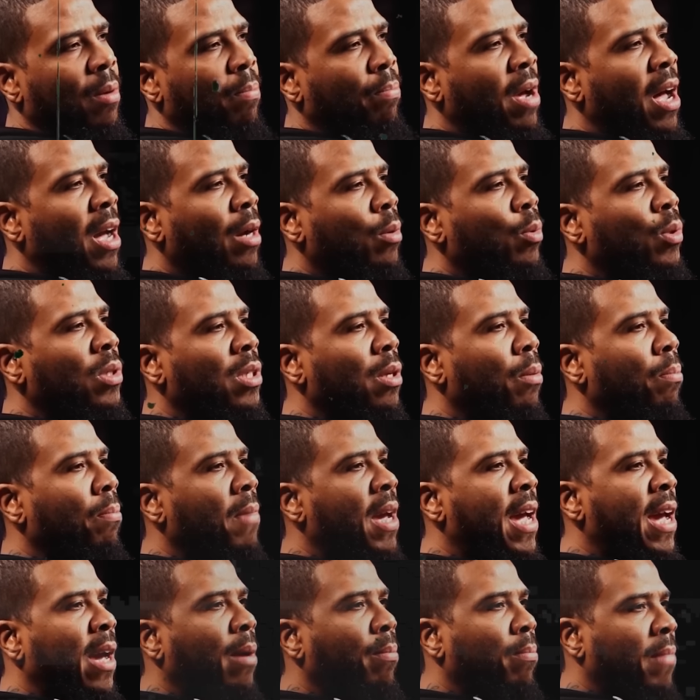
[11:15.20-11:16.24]
Pac was a
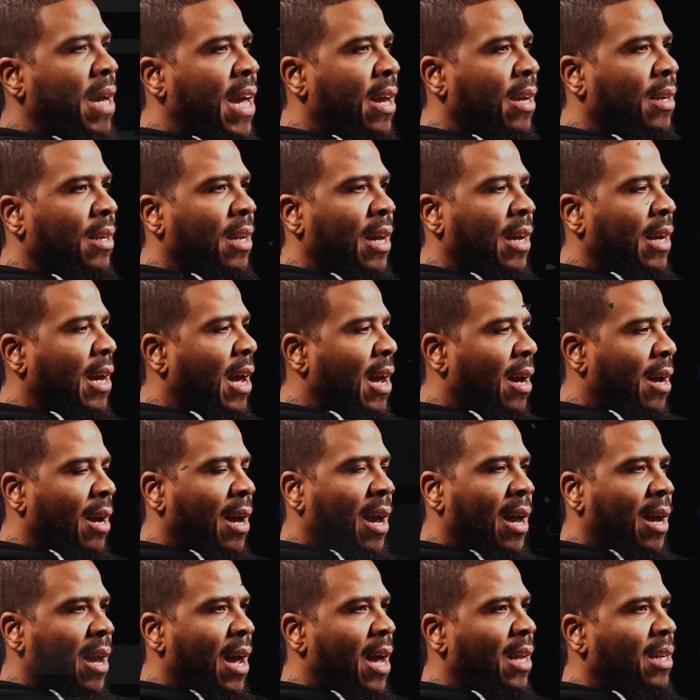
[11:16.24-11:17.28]
man, man. Like, I,
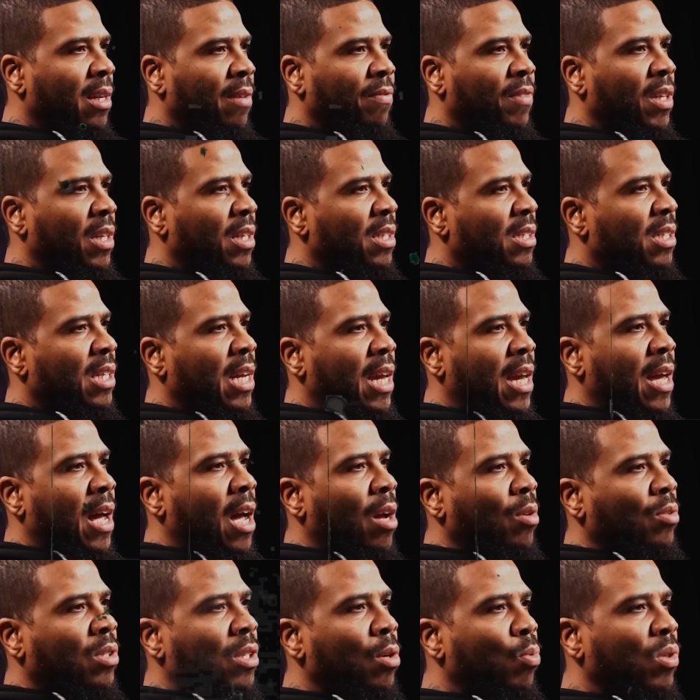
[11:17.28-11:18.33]
I, I lived in the same
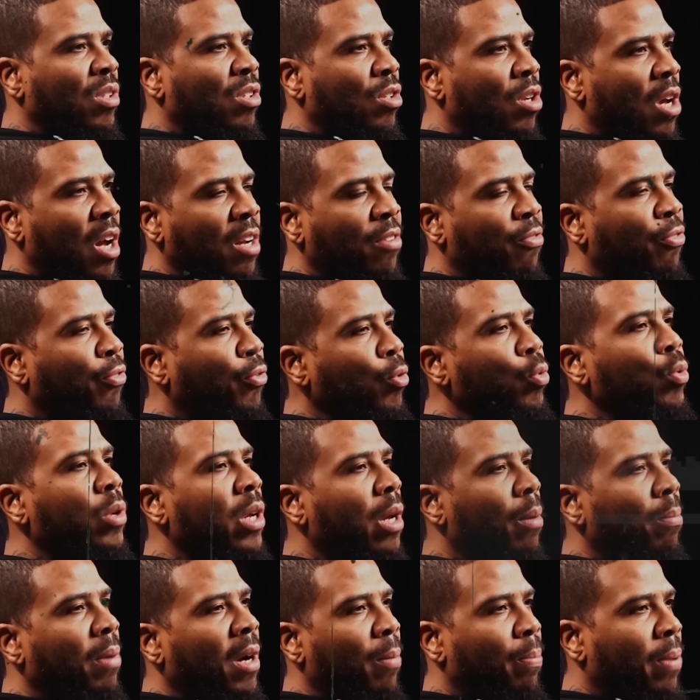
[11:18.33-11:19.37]
house. It was nothing f
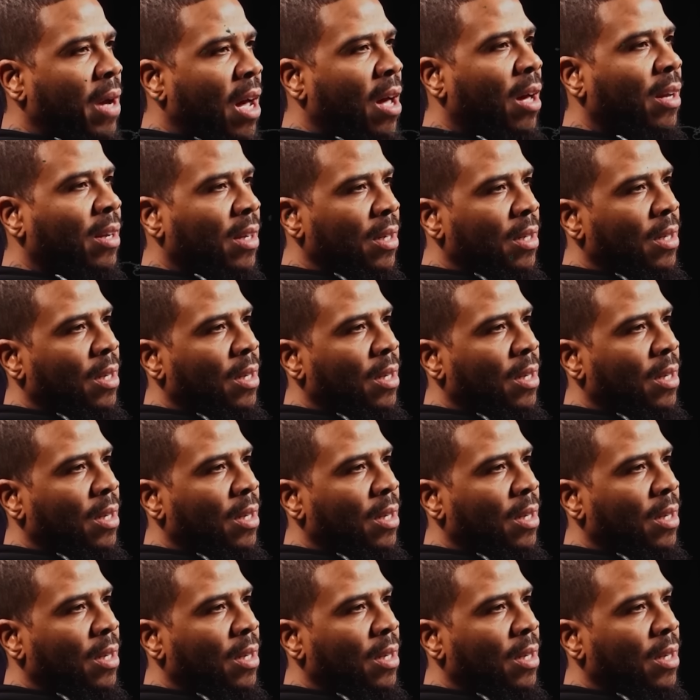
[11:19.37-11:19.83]
about Pac.